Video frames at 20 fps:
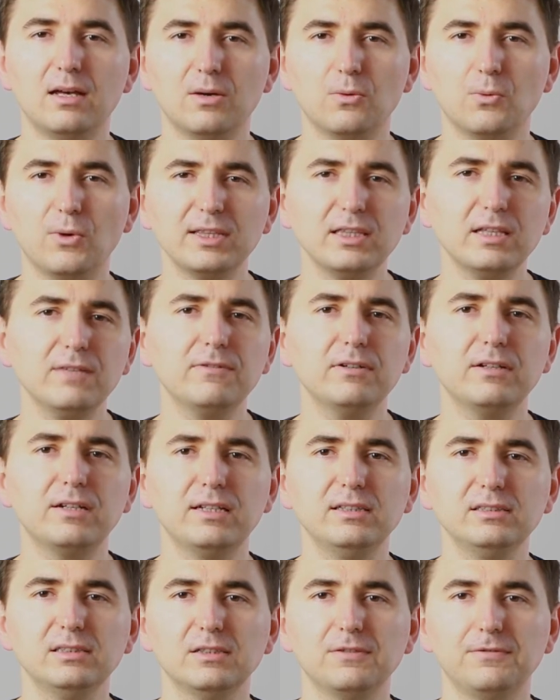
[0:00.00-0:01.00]
Whatever
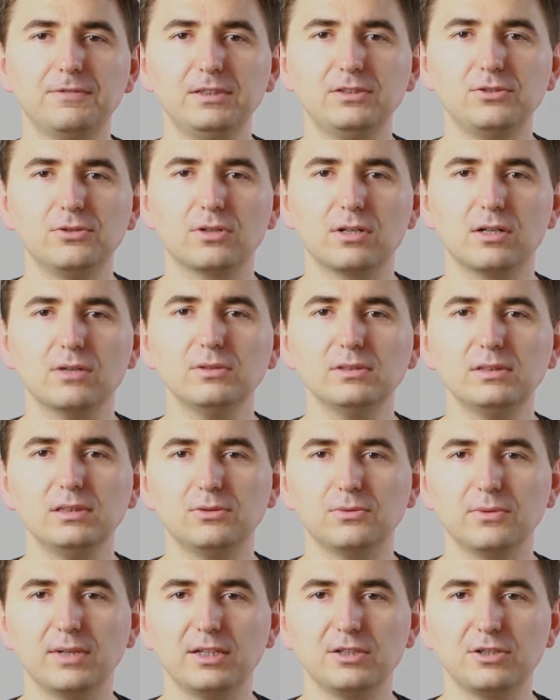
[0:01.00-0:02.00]
reason fits your own
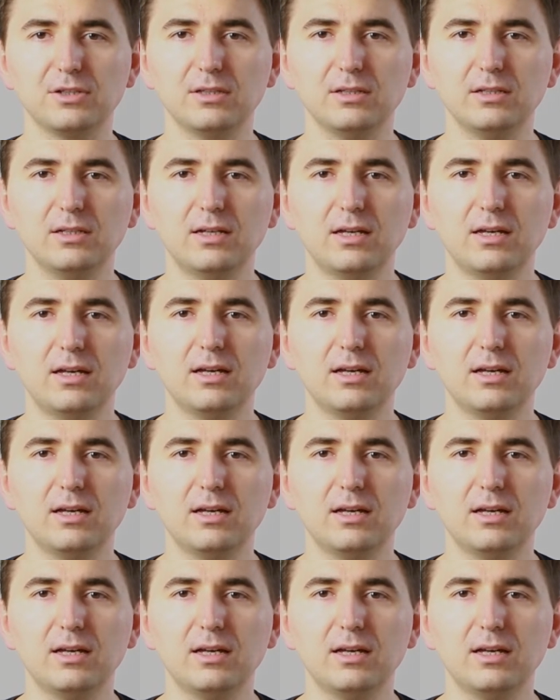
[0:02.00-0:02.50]
situation,